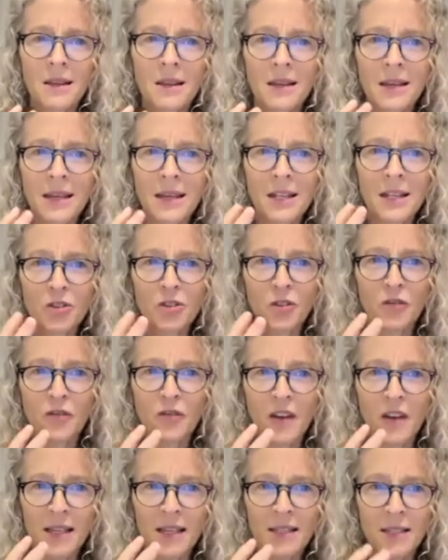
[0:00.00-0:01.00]

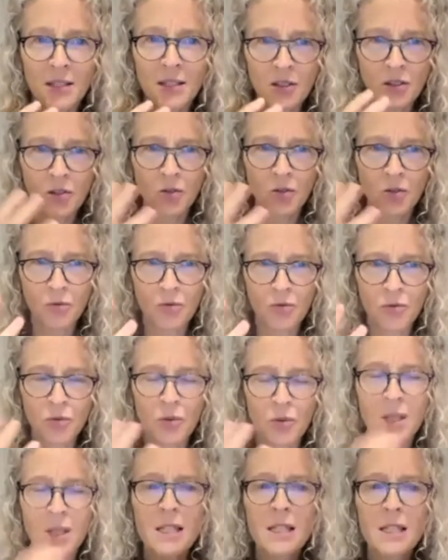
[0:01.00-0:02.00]
interface, you know, to
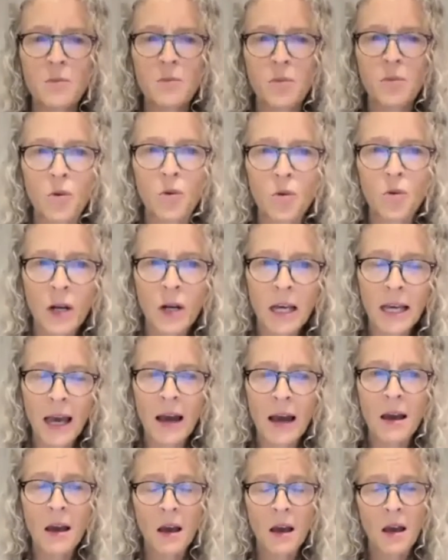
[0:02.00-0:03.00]
explore. Like,
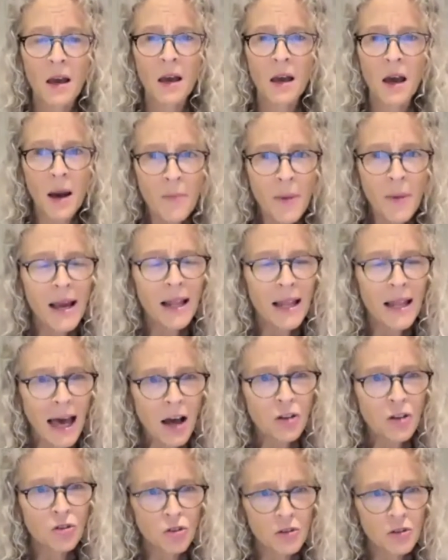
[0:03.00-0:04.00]
am I
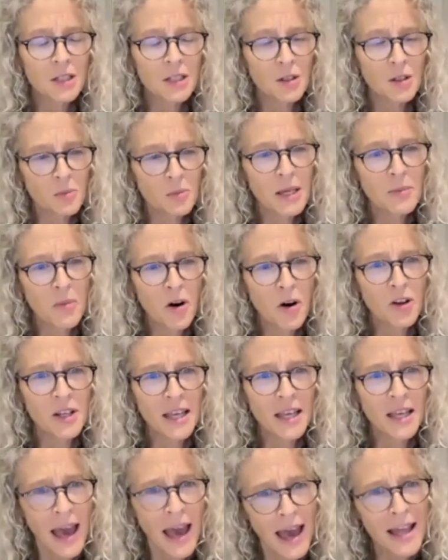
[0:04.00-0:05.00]
allowed to still be a
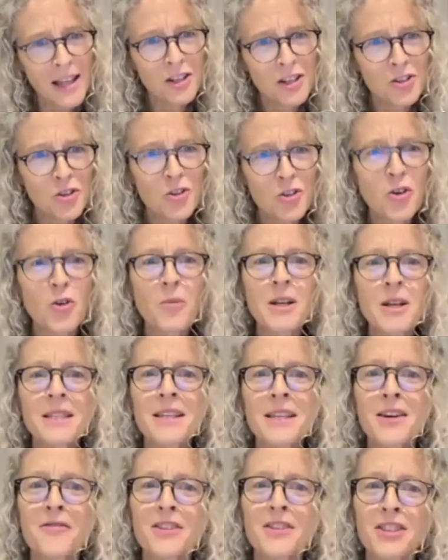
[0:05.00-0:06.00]
body and to know
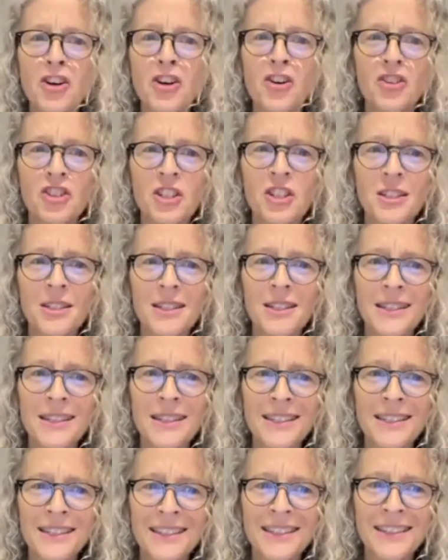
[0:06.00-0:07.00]
myself as
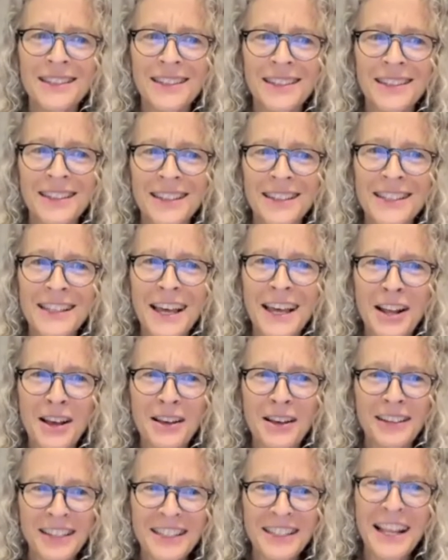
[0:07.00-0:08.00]
consciousness? Is that
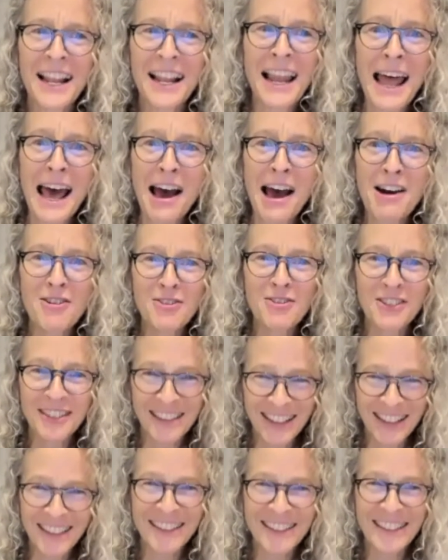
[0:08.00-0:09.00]
allowed?
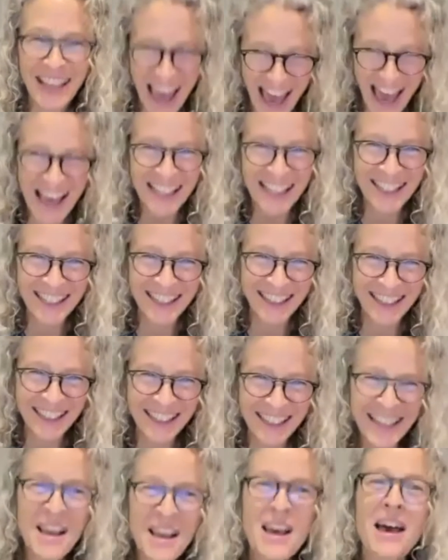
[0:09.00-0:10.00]
Yes.
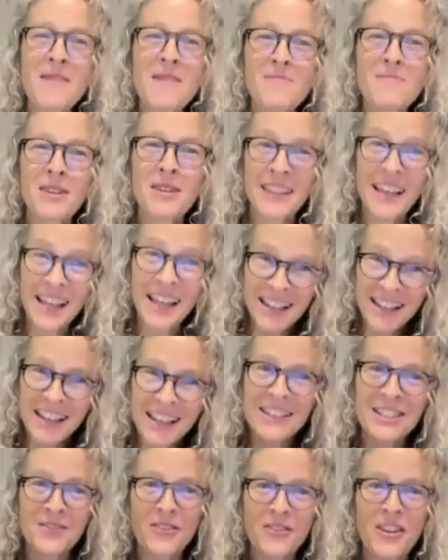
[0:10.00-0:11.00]
But then
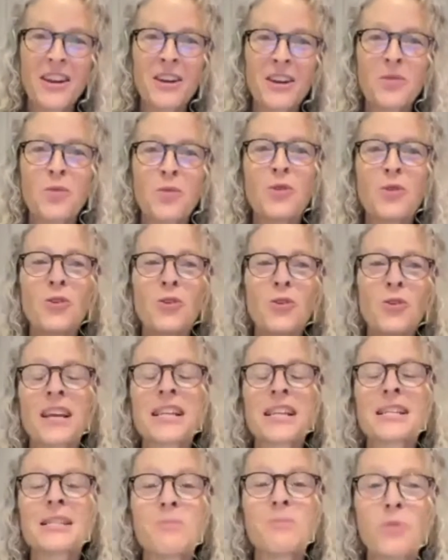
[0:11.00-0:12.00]
it's very worth
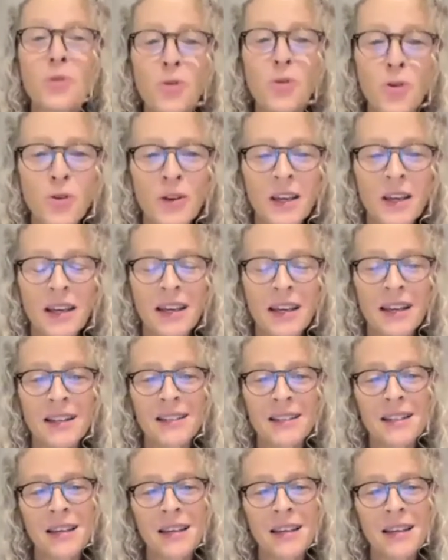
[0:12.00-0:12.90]
exploring. And